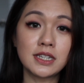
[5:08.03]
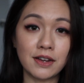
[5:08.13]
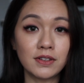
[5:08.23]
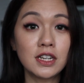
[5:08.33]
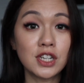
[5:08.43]

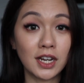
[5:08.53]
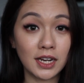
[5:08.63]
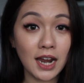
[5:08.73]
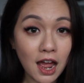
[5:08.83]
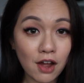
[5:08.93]
definitely check
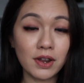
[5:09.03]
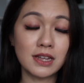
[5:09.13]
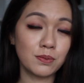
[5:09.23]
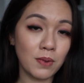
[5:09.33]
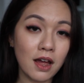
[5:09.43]
it out
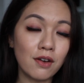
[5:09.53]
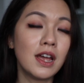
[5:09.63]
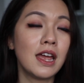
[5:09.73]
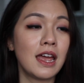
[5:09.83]
as well.